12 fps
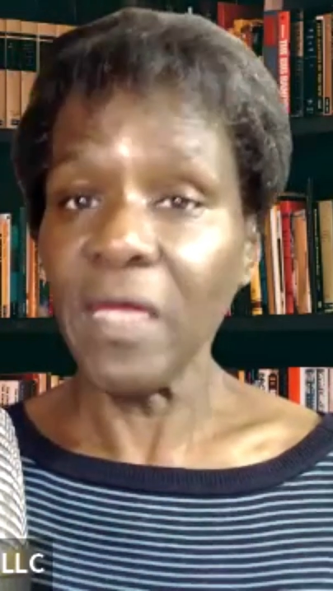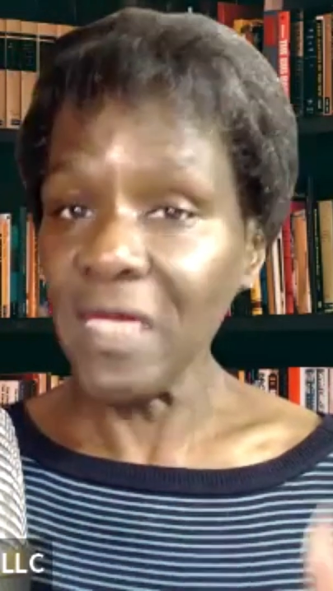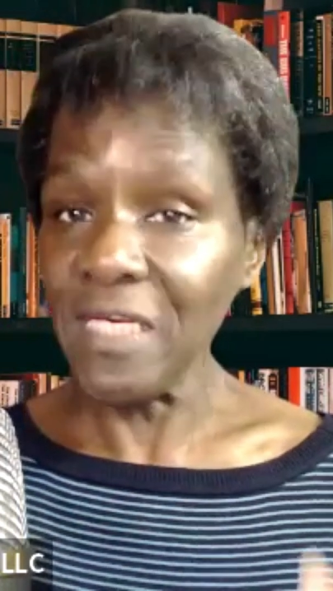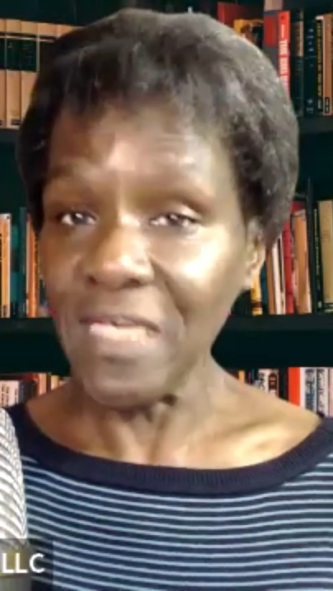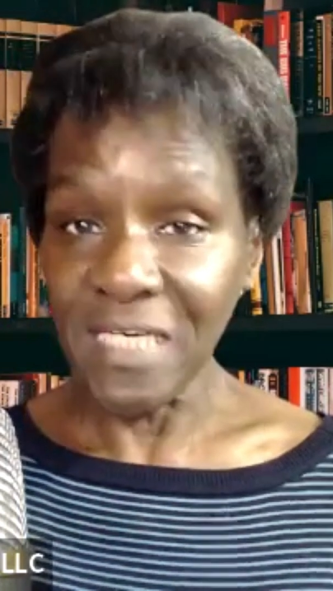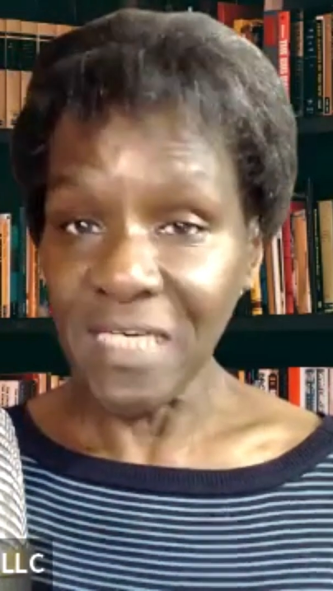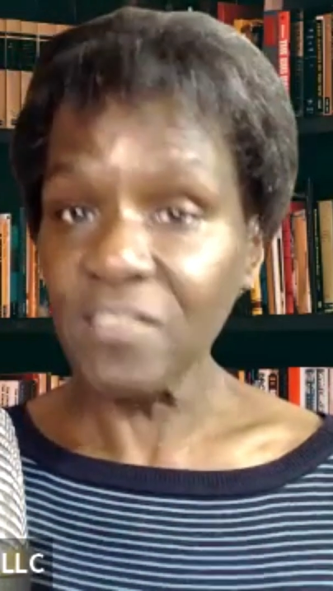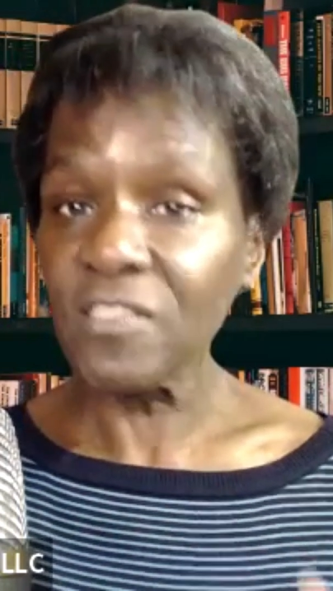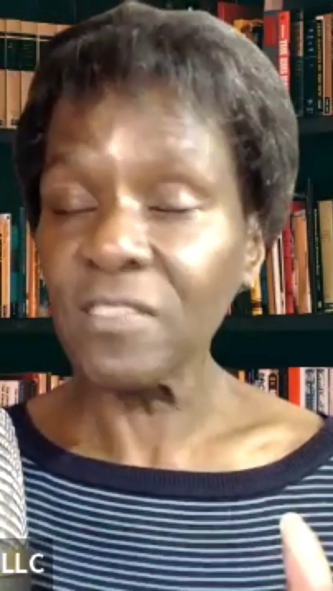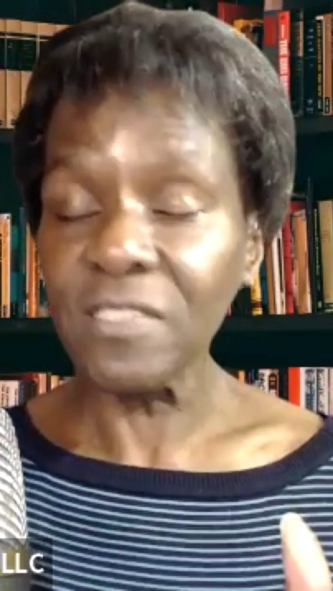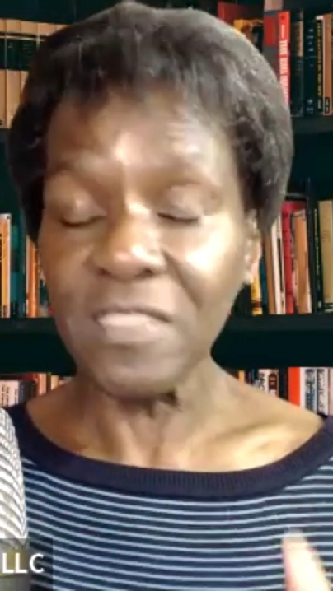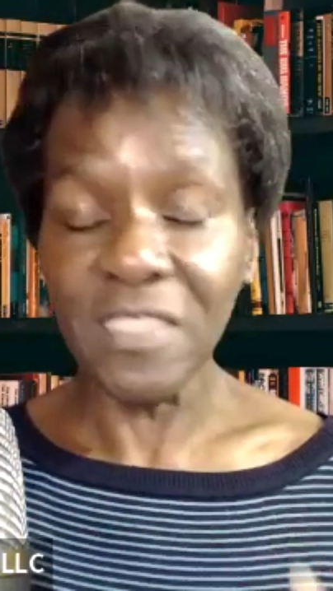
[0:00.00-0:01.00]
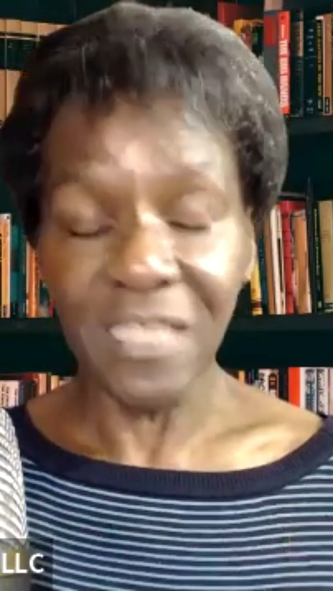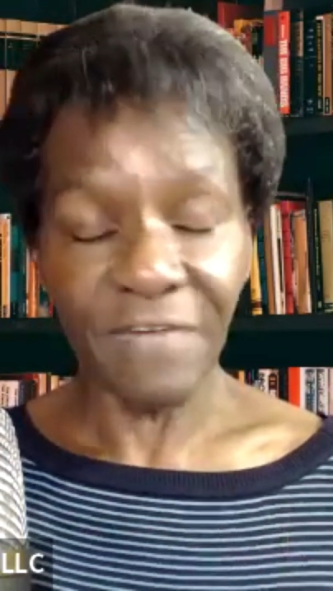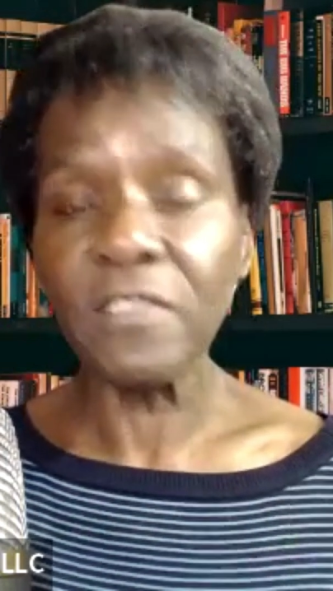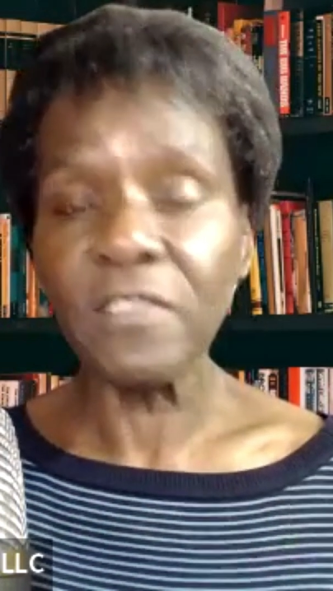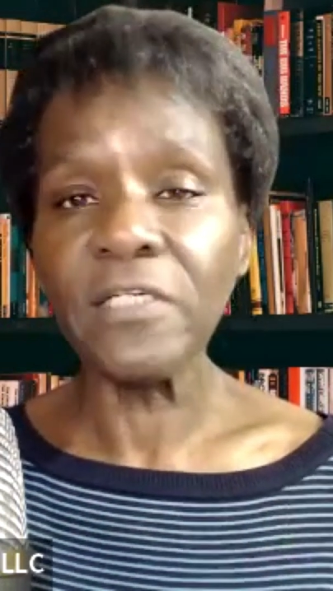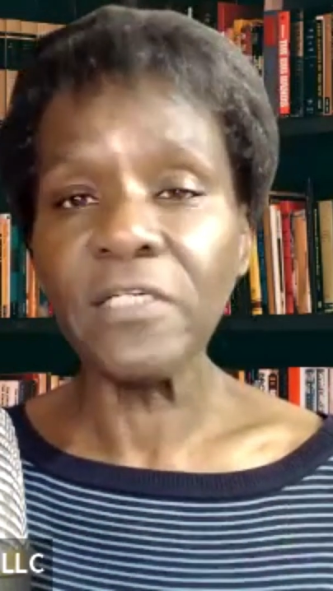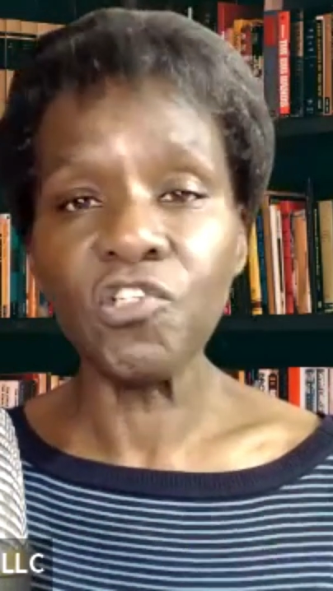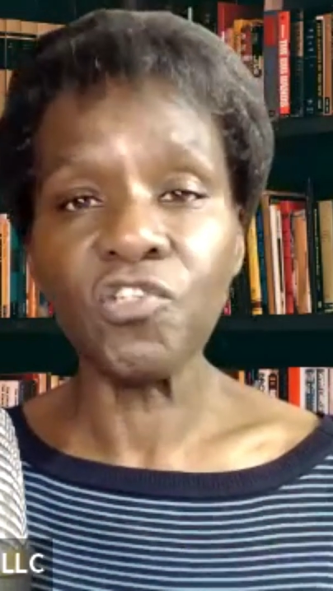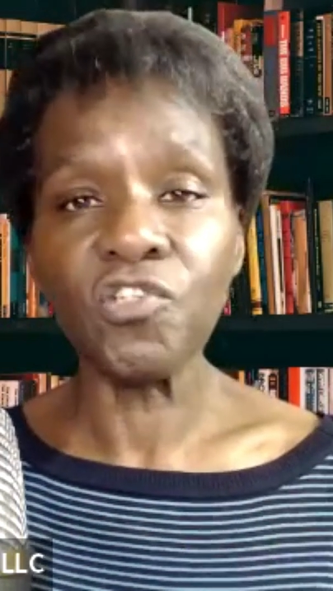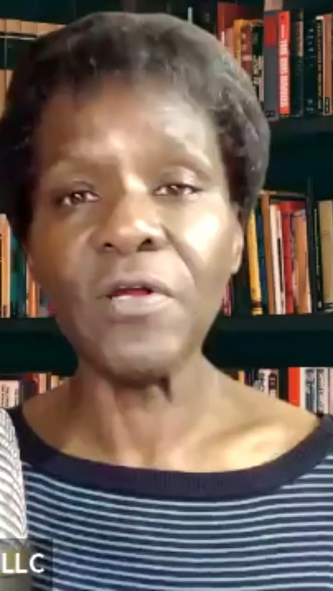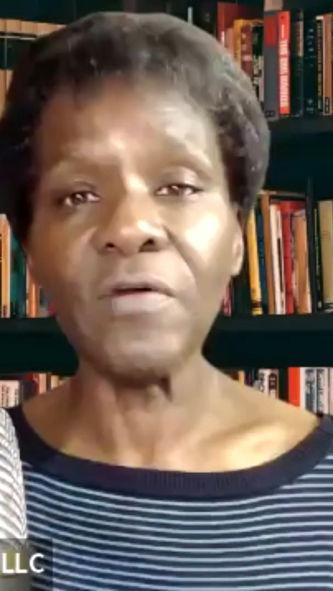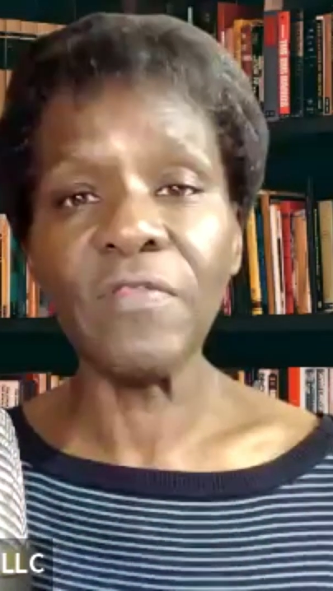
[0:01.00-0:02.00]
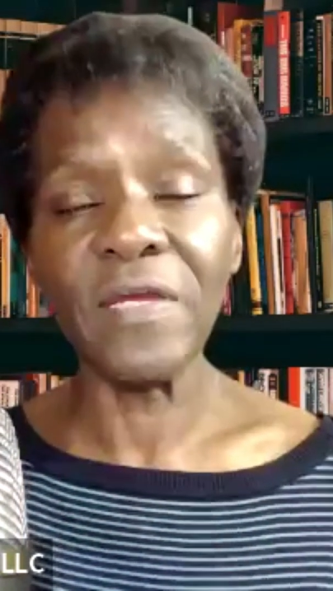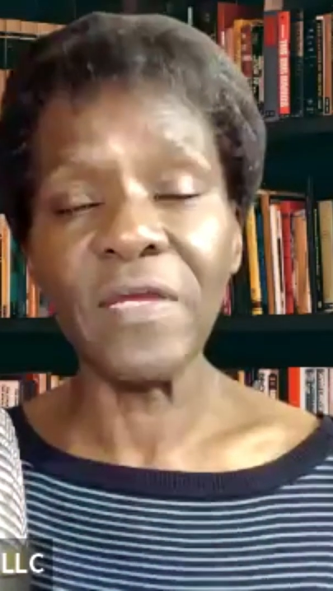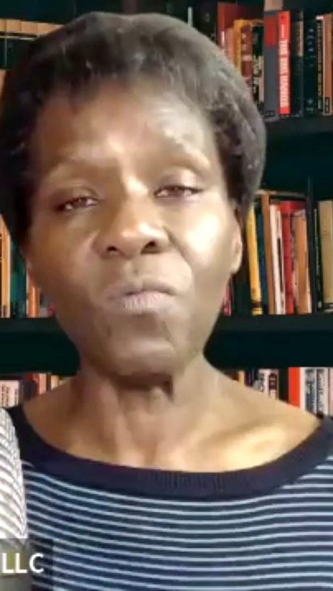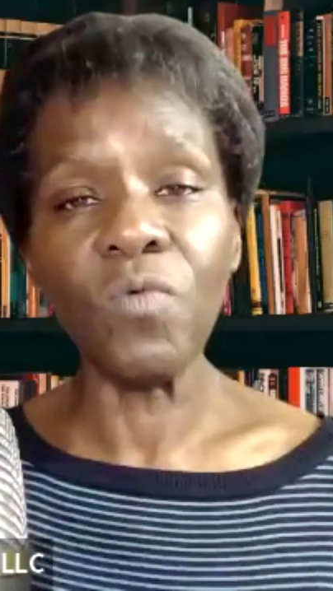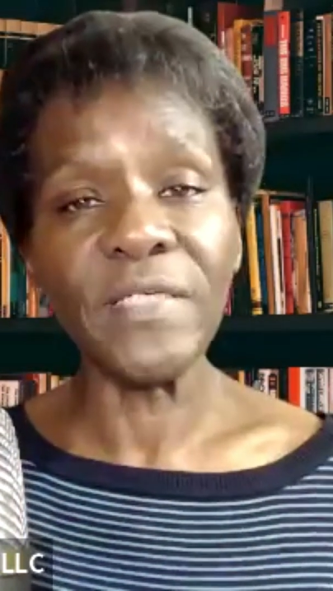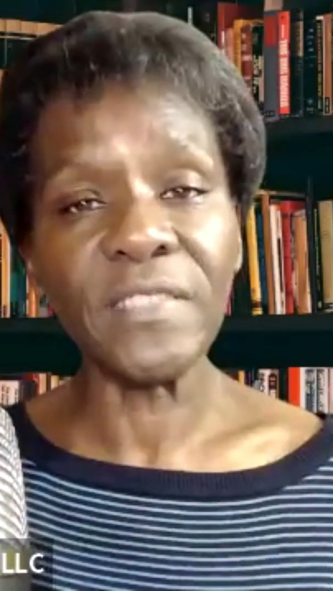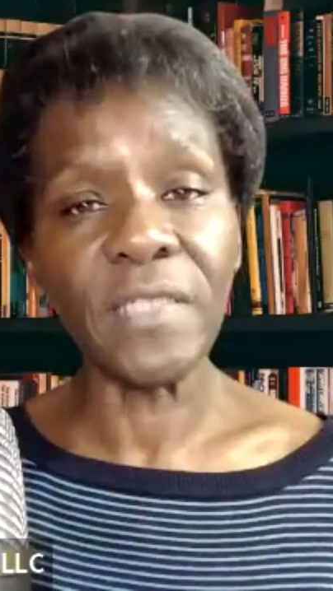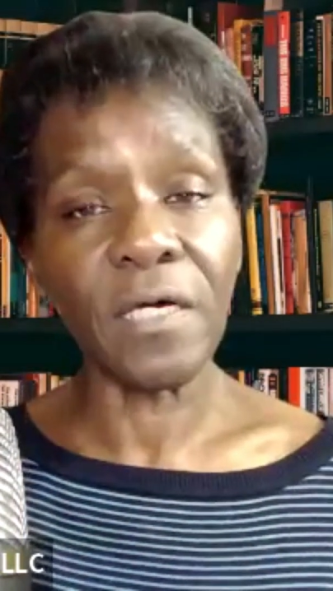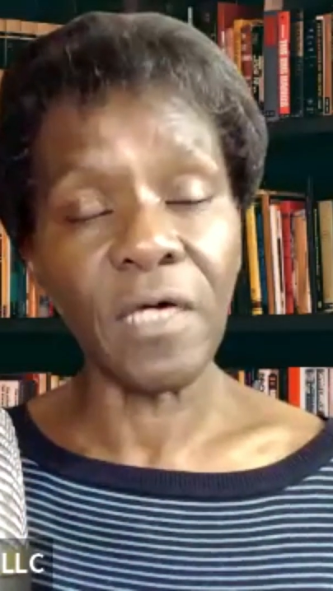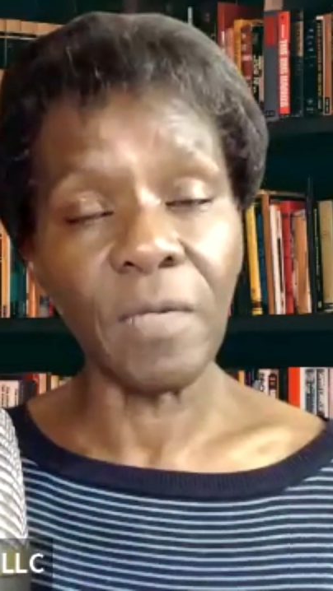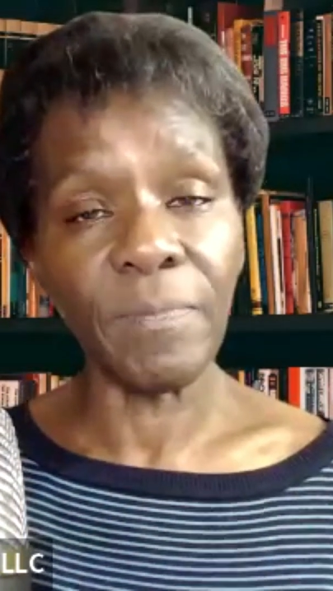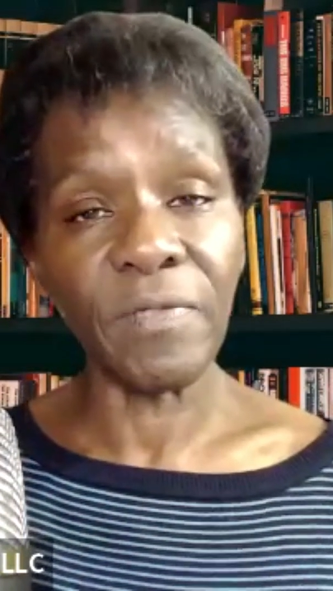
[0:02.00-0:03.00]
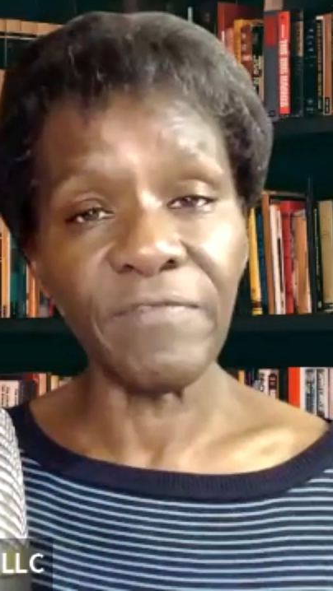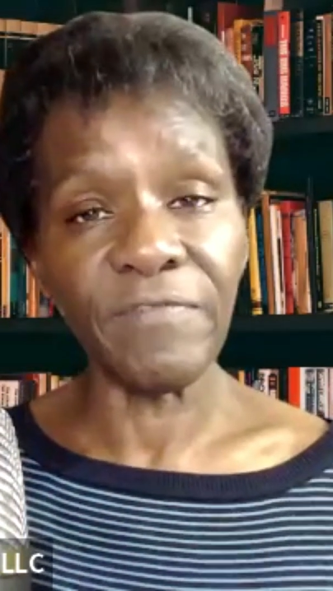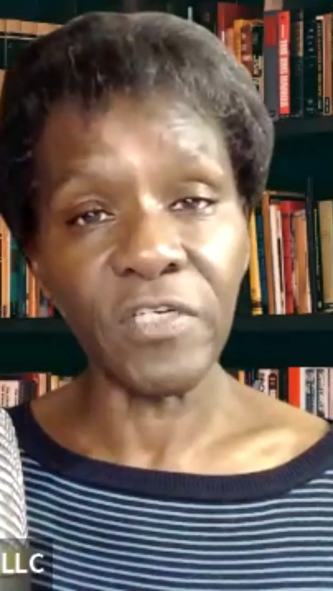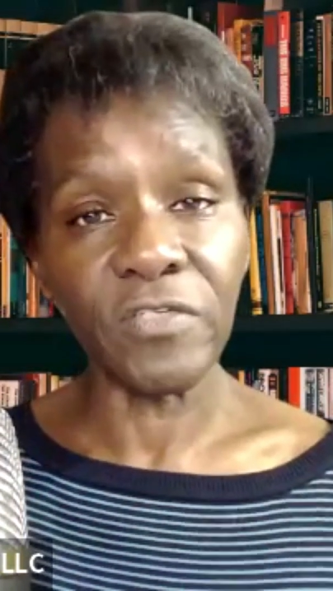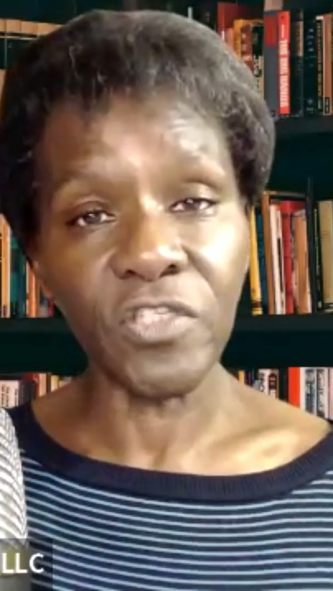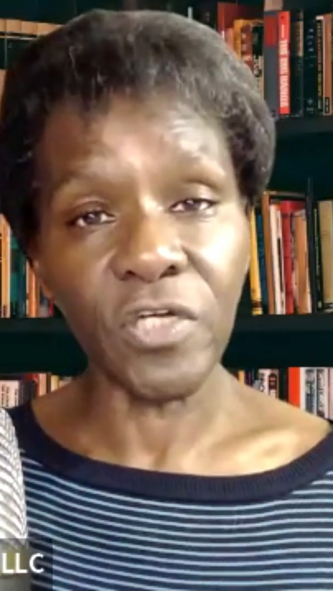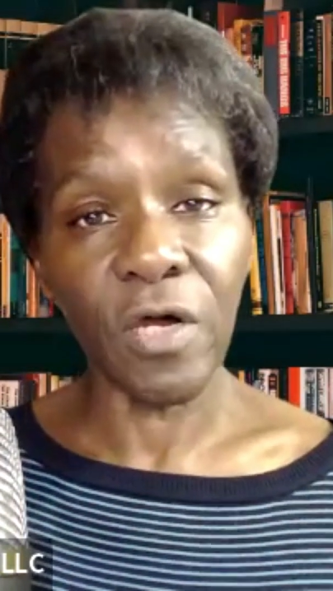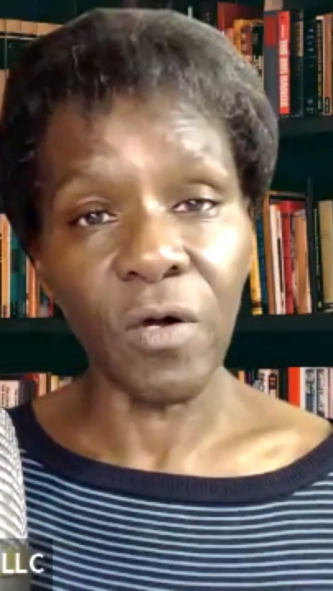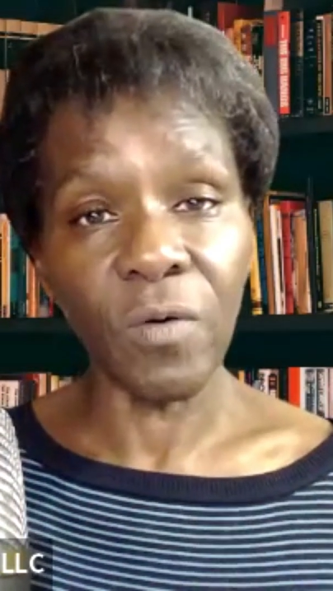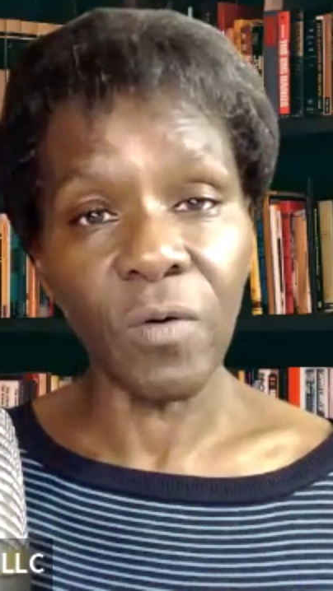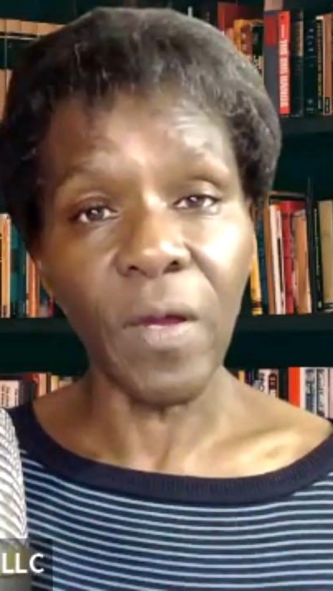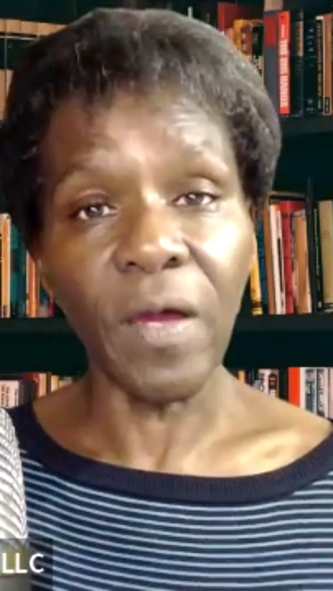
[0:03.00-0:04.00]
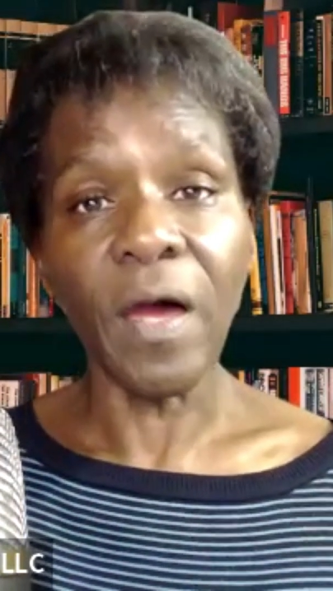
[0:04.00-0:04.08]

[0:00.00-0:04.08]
It is definitely shorter than it was a couple of years ago.